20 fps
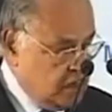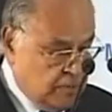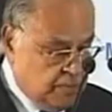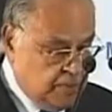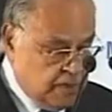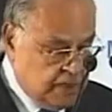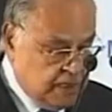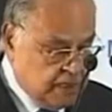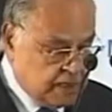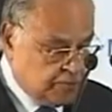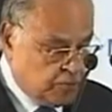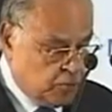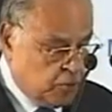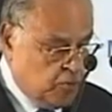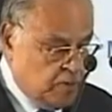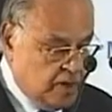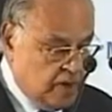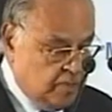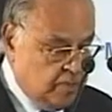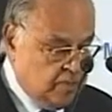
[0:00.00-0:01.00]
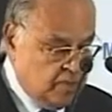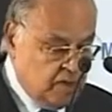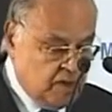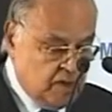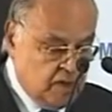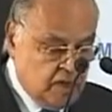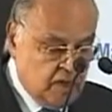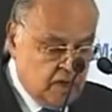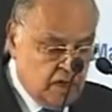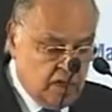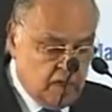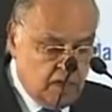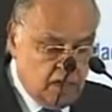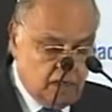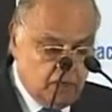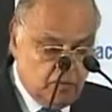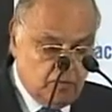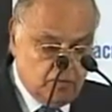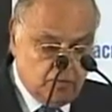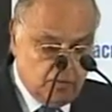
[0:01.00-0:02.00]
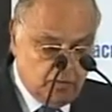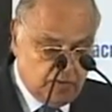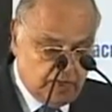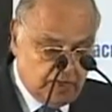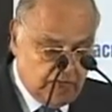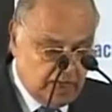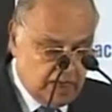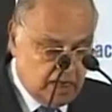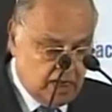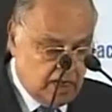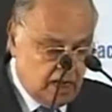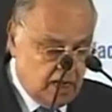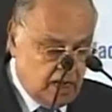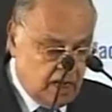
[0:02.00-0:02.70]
the biggest problem with the